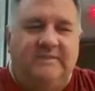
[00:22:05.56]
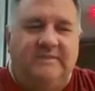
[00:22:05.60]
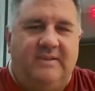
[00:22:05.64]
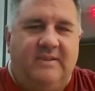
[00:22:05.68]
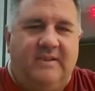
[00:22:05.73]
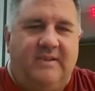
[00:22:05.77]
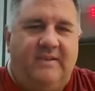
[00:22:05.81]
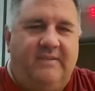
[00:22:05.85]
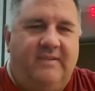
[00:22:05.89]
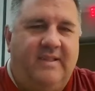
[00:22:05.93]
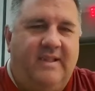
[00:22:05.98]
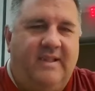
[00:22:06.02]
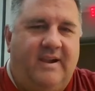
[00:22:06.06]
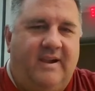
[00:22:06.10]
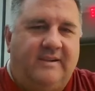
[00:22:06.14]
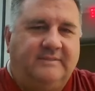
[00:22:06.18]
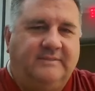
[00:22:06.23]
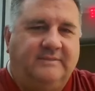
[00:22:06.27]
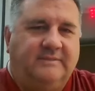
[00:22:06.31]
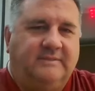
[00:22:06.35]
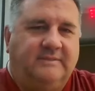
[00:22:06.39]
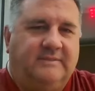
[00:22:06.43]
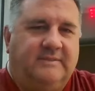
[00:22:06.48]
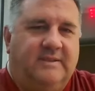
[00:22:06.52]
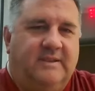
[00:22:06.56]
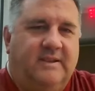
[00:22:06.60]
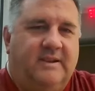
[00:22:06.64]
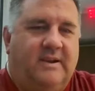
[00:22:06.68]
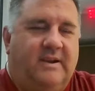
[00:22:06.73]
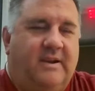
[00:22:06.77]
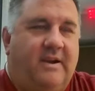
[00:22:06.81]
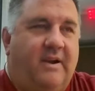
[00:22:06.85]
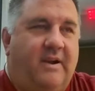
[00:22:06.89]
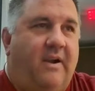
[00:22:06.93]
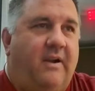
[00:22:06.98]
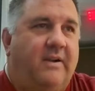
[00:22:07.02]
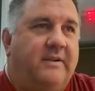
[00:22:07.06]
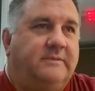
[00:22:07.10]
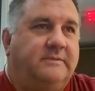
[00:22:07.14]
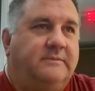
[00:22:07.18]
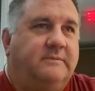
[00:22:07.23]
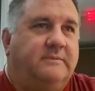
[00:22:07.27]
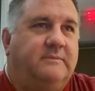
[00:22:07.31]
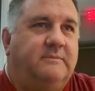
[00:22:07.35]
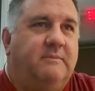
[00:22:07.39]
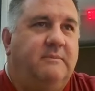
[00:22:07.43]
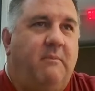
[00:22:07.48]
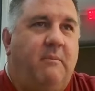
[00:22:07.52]
my computer froze. Did
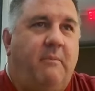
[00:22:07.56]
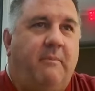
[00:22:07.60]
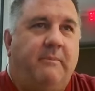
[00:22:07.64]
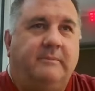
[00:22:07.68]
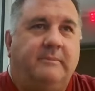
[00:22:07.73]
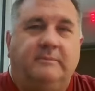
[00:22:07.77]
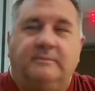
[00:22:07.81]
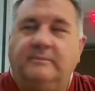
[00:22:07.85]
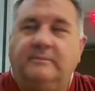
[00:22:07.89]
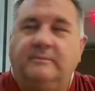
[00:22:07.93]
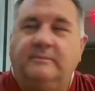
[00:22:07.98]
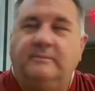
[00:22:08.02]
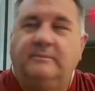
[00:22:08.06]
I answer all